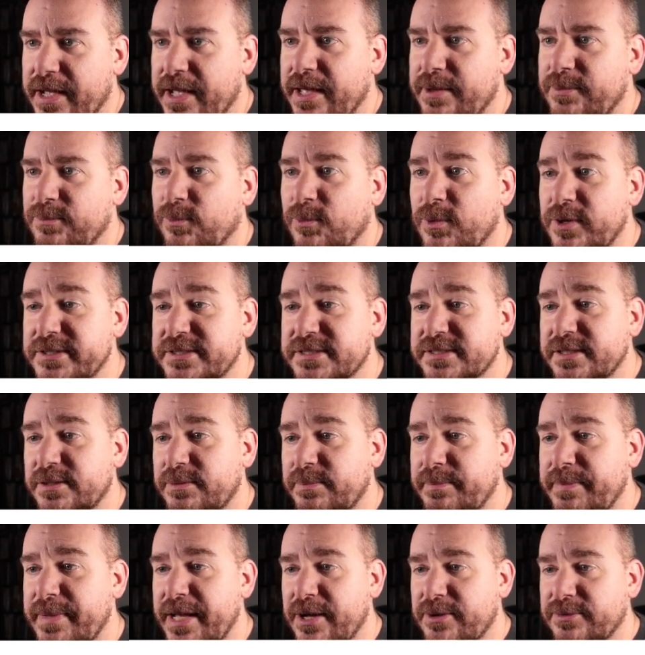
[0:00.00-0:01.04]
And once they're
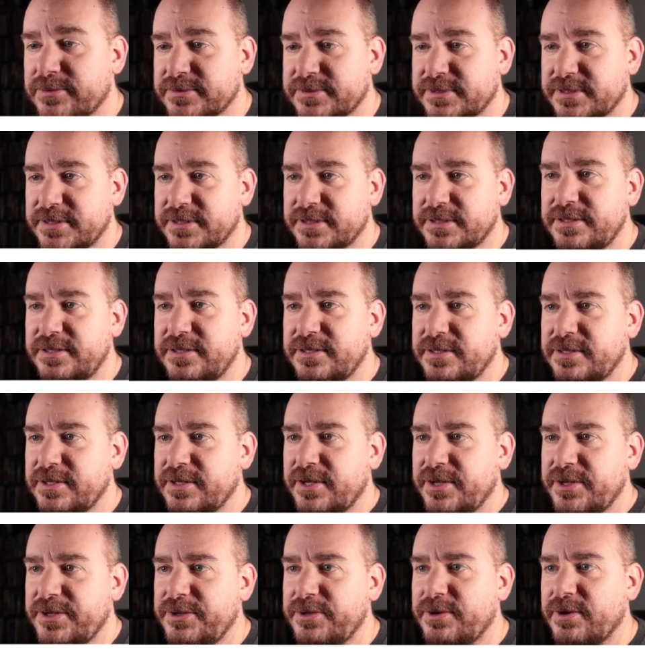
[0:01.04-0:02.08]
mounted,
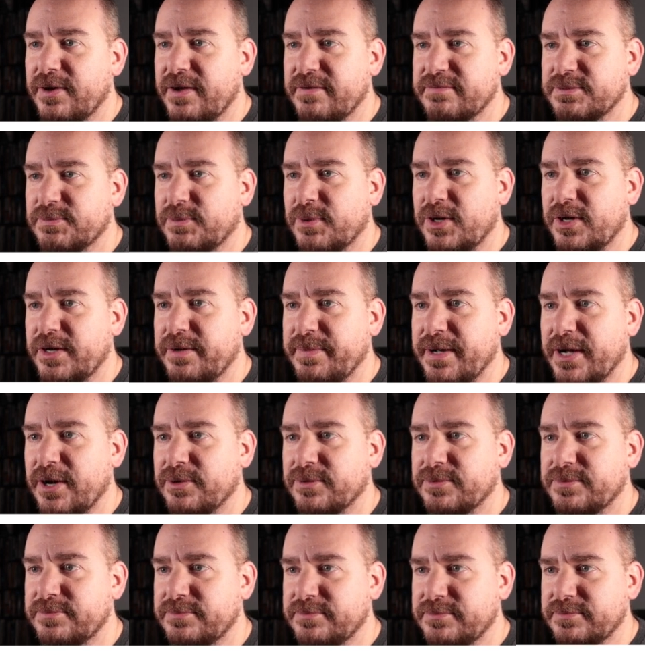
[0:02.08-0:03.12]
you don't have to worry
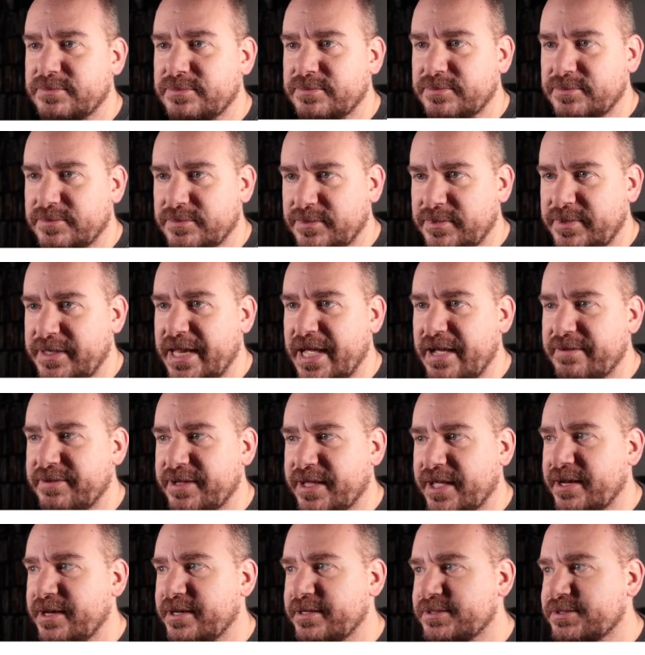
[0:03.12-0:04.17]
about
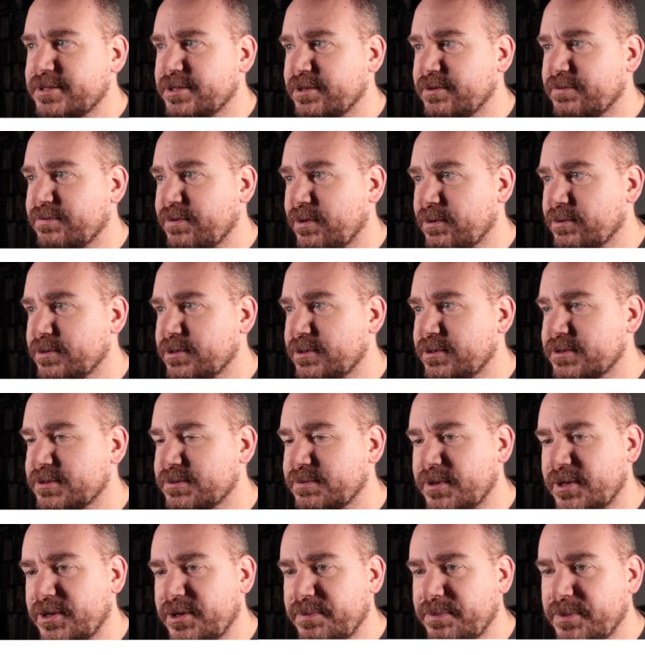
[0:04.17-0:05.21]
navigating to the folders
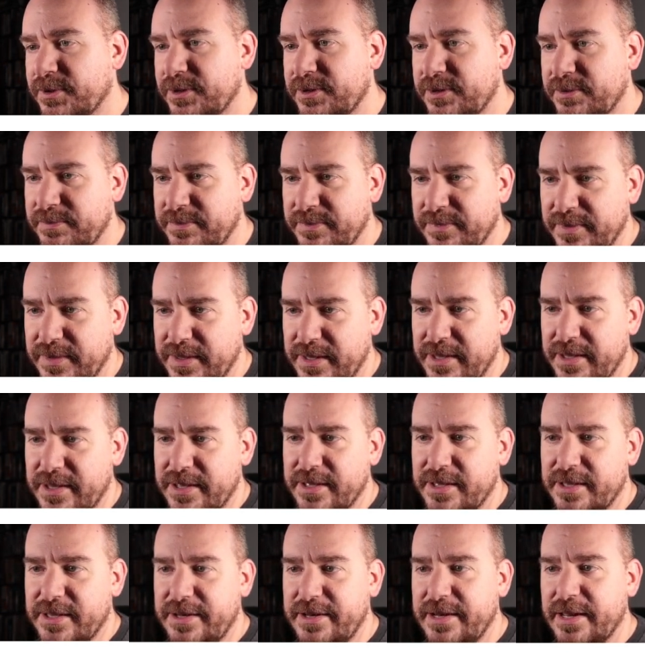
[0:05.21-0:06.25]
where you put them,
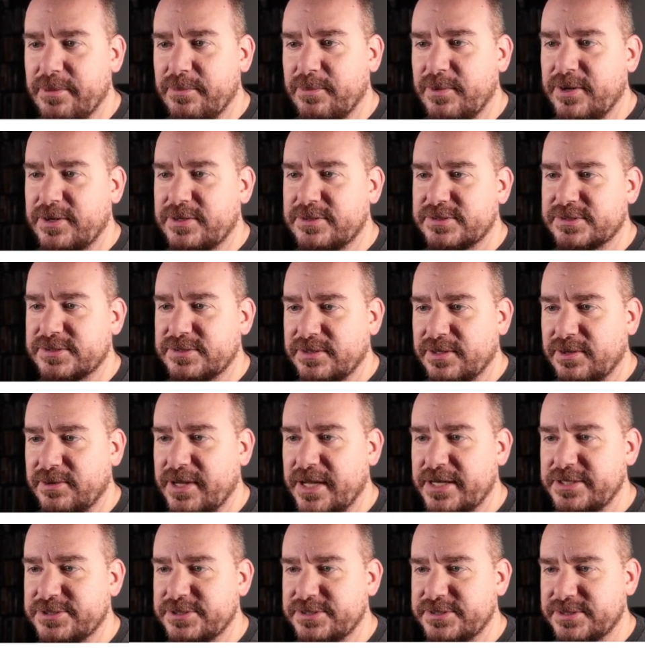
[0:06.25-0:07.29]
network
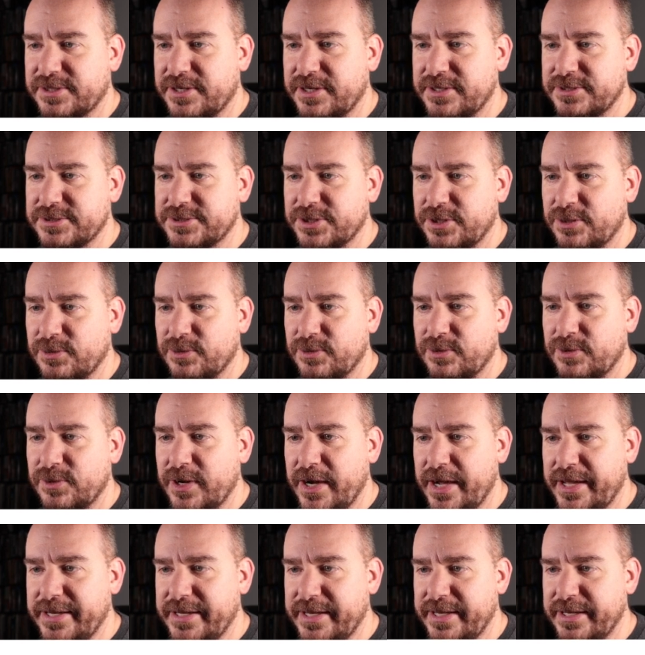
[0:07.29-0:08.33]
locations are going to show
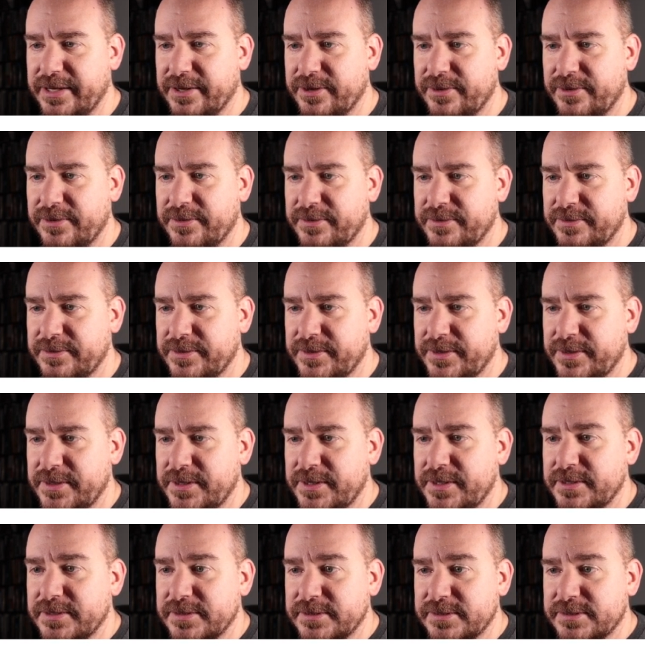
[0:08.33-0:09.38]
right here.
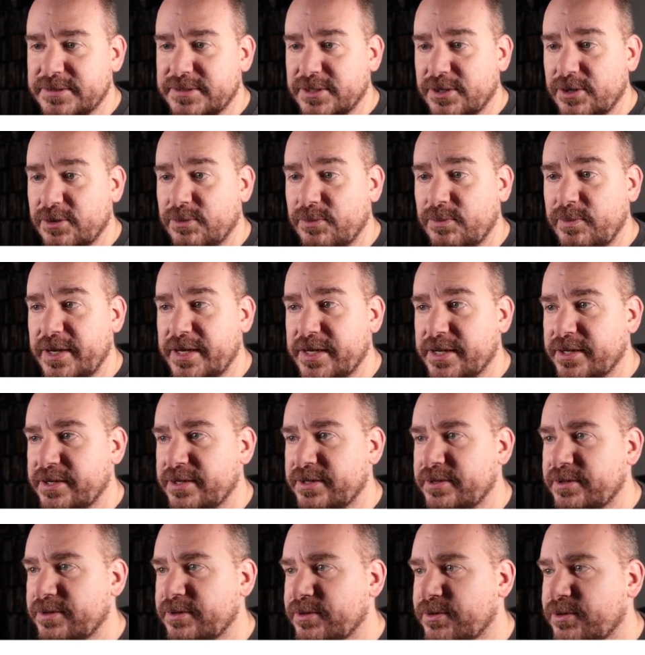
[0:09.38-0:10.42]
So we
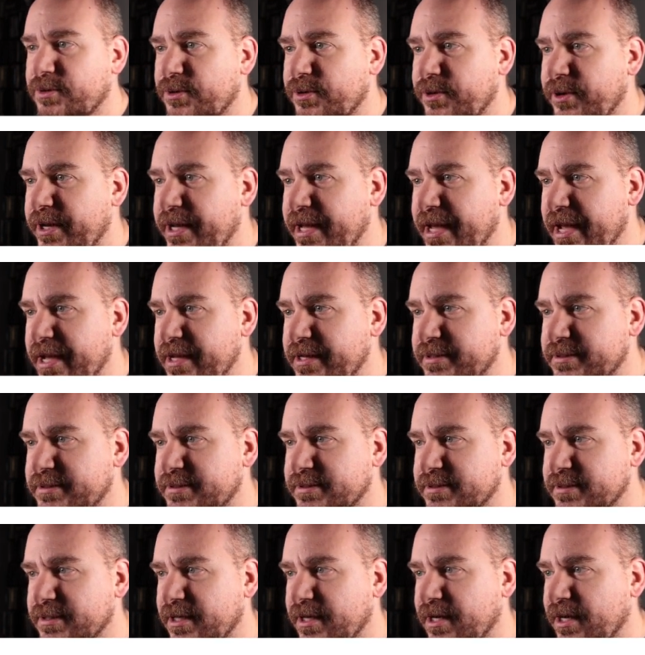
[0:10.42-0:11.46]
can
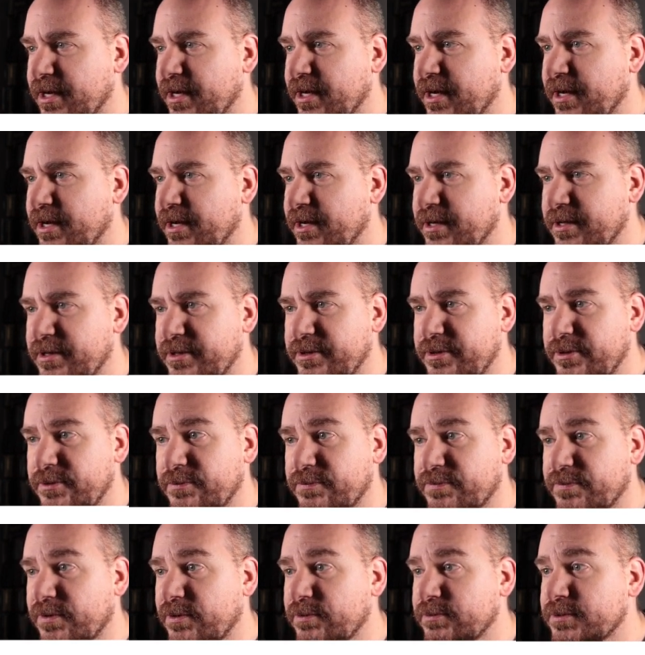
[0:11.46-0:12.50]
create a new
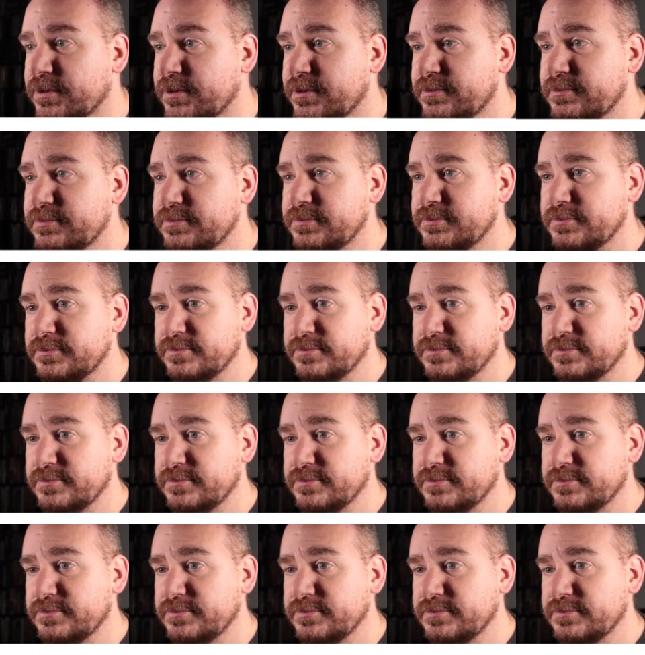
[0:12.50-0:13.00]
folder.